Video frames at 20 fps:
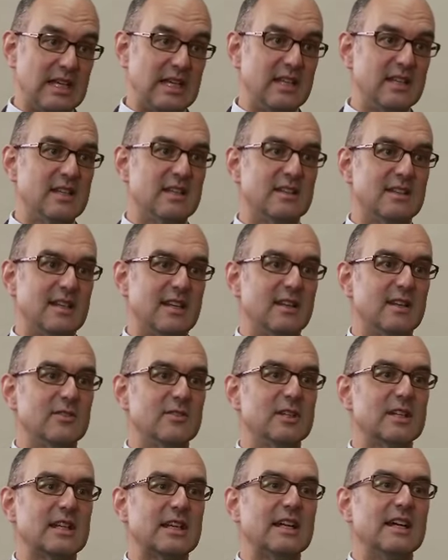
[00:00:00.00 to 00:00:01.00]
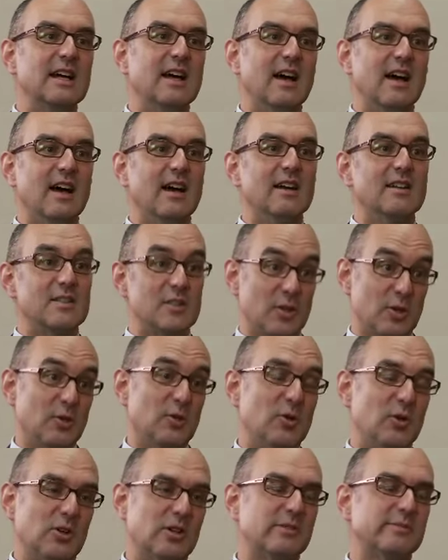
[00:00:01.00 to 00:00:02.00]
E at the end of it, uh,
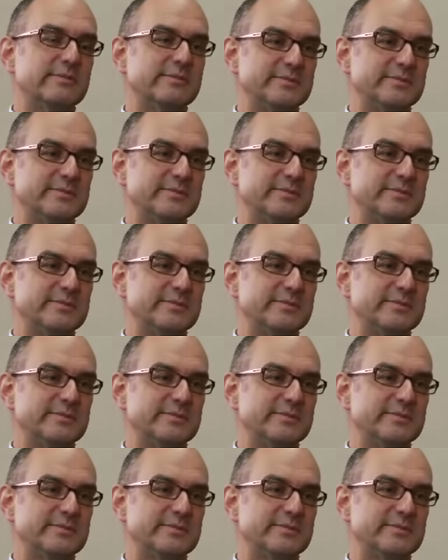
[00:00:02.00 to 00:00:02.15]
.org.